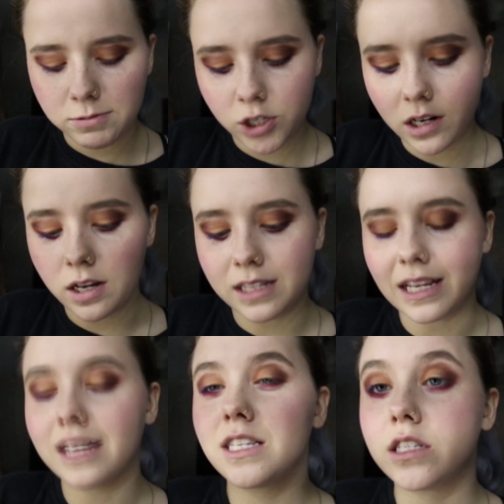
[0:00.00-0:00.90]
it's
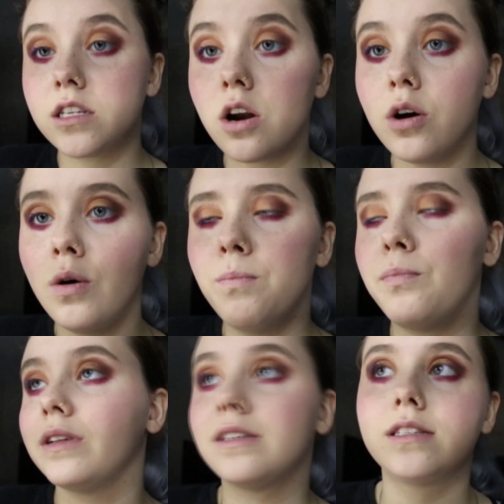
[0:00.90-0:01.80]
like subtle but